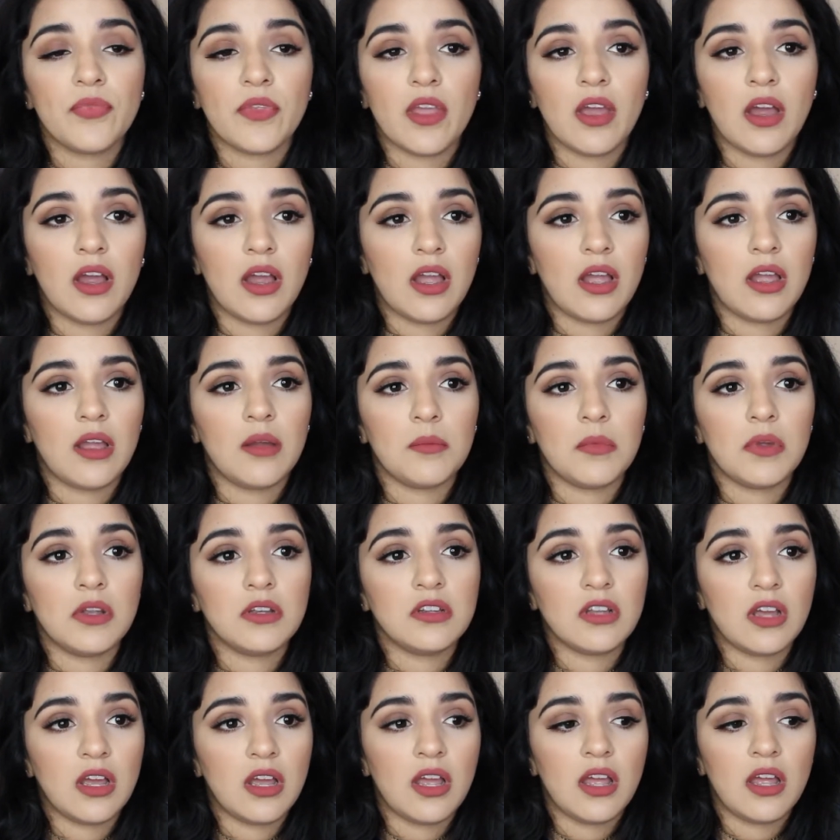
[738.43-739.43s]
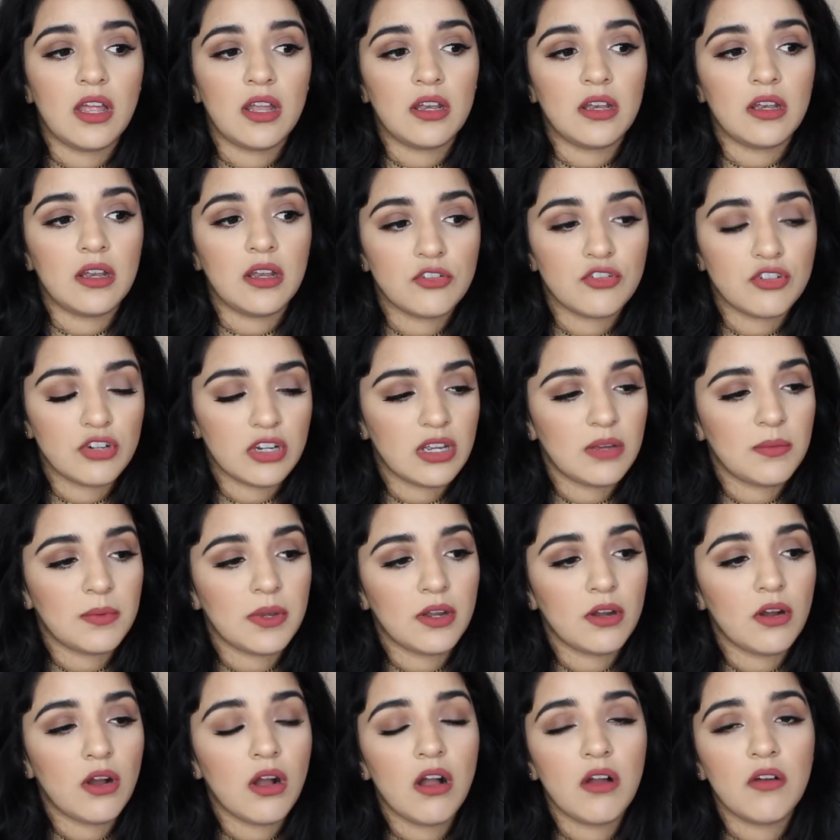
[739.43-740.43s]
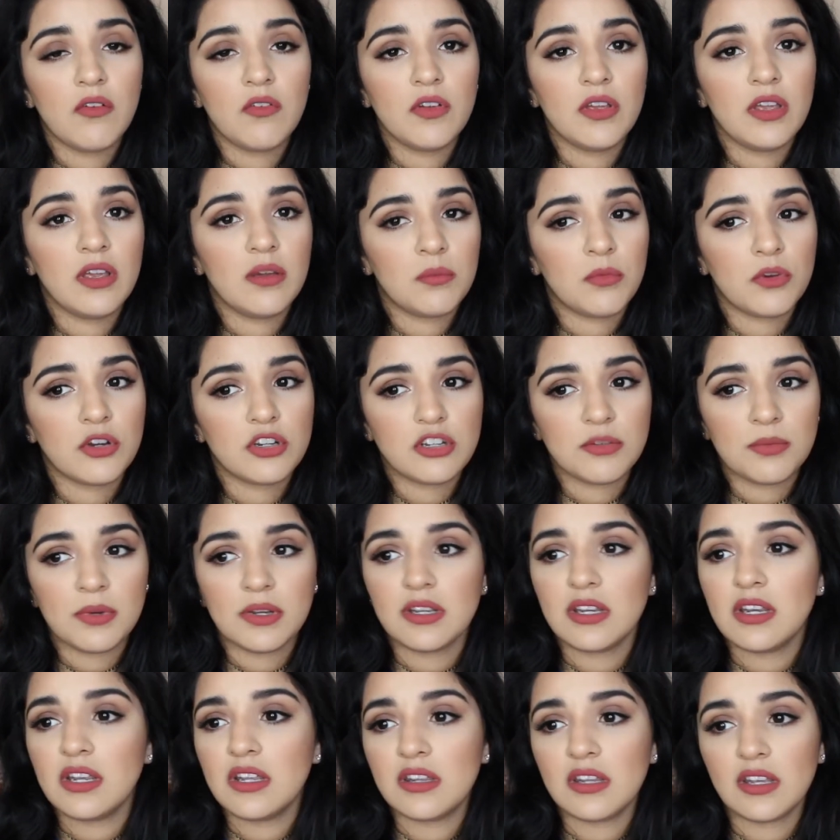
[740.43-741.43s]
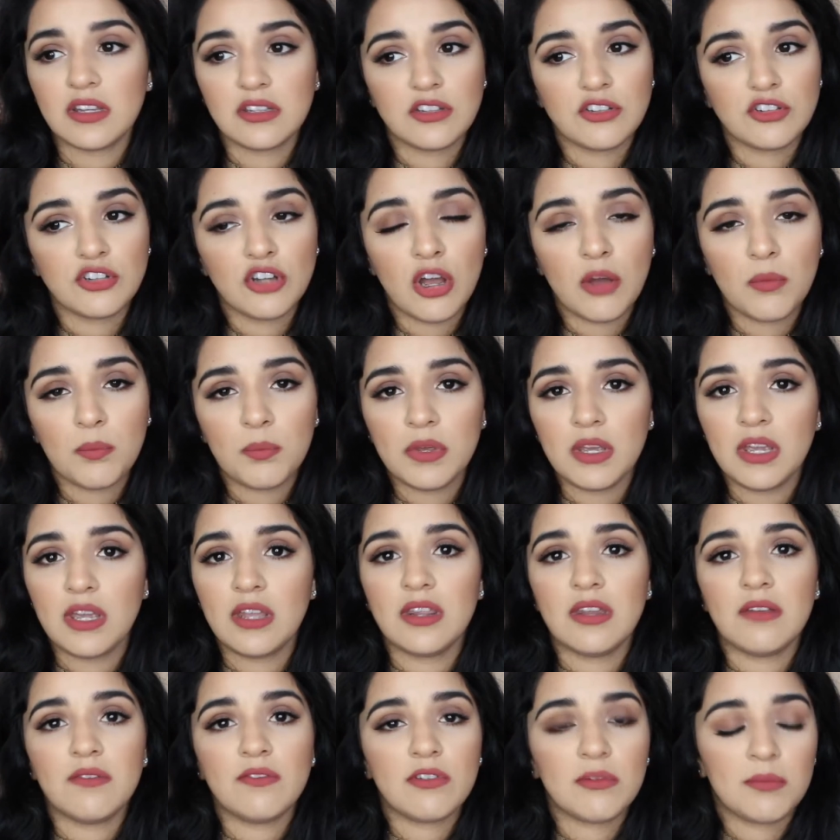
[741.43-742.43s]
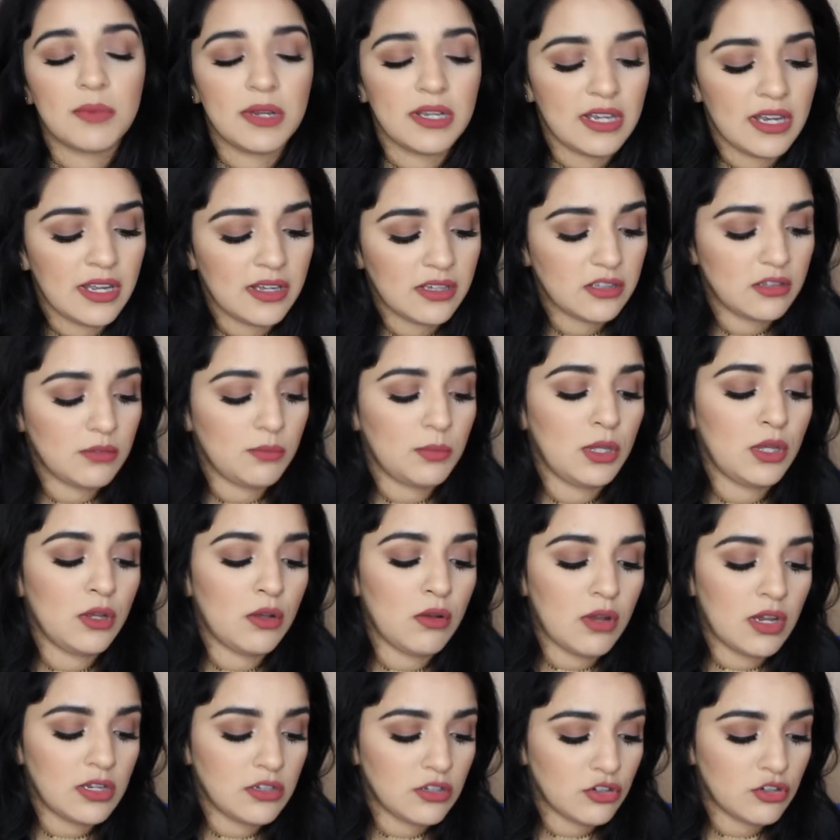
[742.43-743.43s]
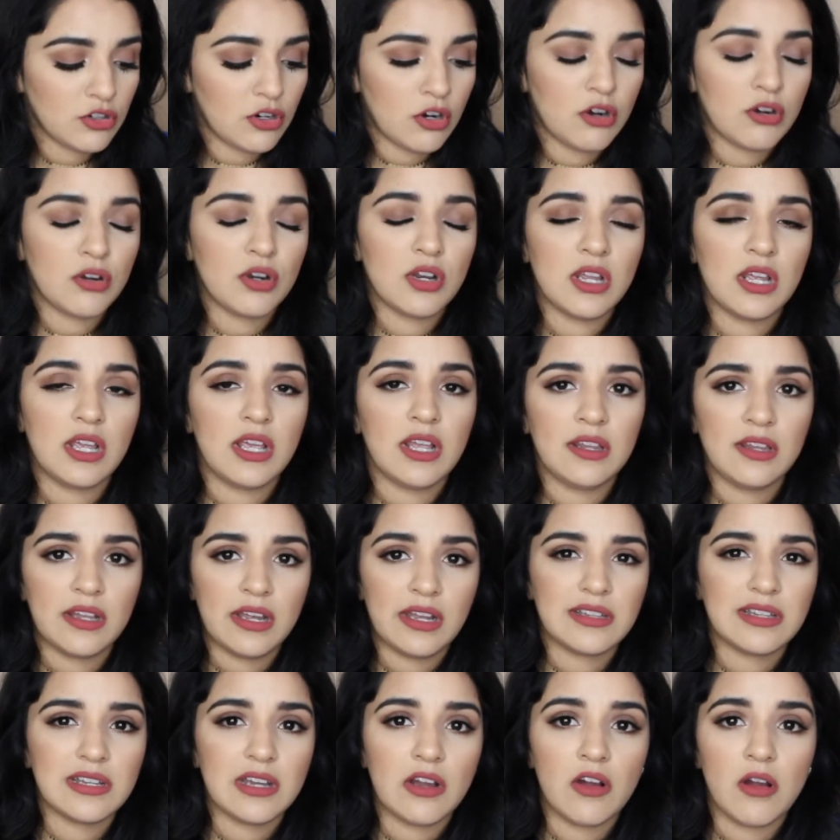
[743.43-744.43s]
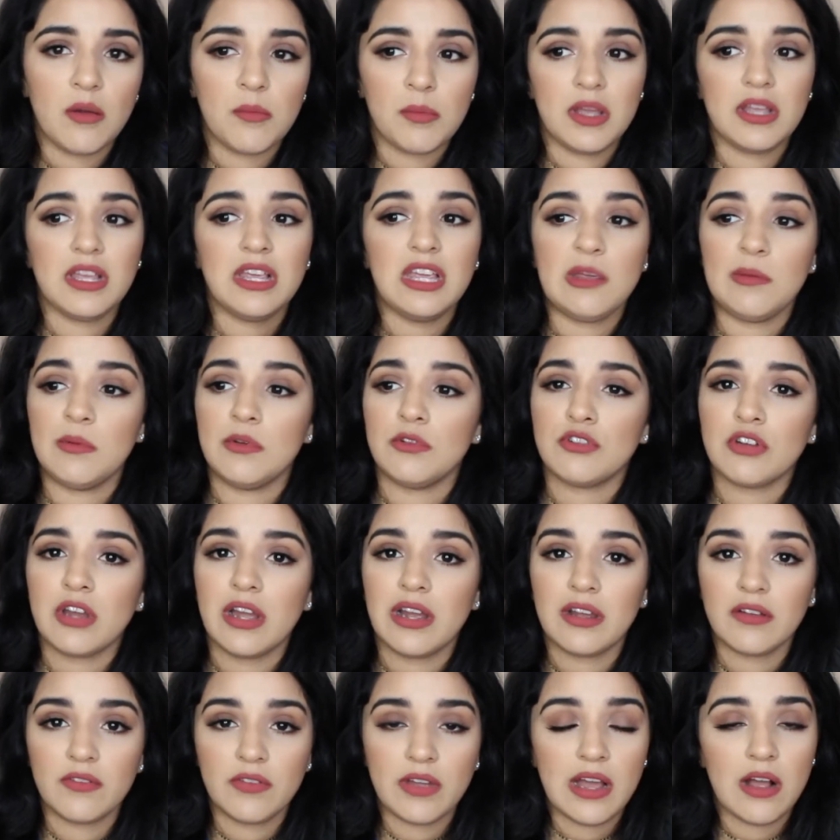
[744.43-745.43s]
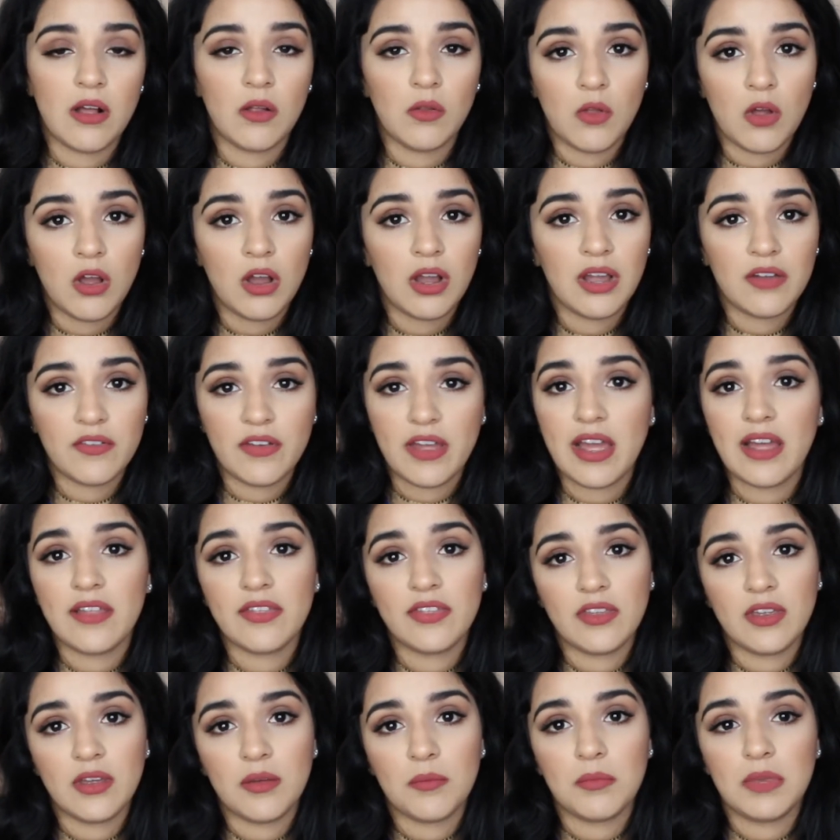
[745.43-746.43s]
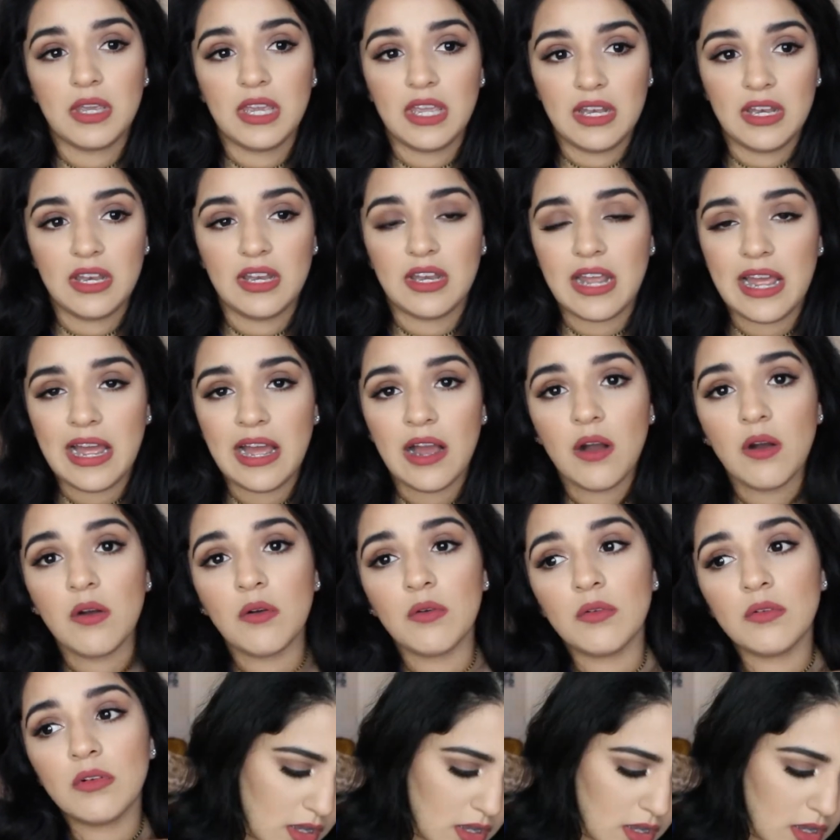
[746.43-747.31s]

I'm done drinking my coffee and brushing my teeth, I stop it, and then for my next meal I start it, and that's how I'm like keeping track of how long I've had them in and out.